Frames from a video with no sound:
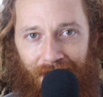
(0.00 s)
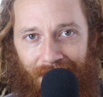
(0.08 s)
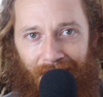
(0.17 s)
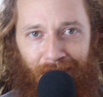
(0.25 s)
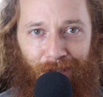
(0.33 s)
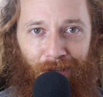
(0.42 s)

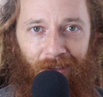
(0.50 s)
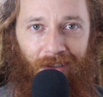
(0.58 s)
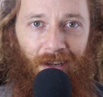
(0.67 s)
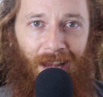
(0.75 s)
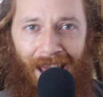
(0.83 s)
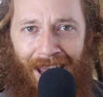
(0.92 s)
sister,
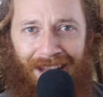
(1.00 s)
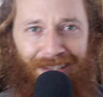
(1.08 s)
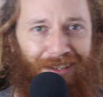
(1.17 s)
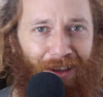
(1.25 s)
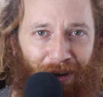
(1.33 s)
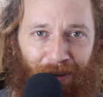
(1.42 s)

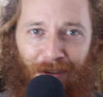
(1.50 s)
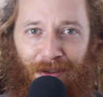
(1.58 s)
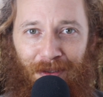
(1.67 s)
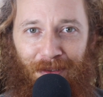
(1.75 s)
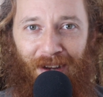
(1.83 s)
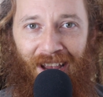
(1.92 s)
aunt,
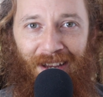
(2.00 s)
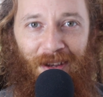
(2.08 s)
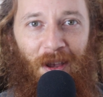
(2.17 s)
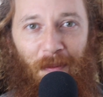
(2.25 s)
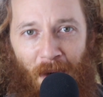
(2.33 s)
uncle, right?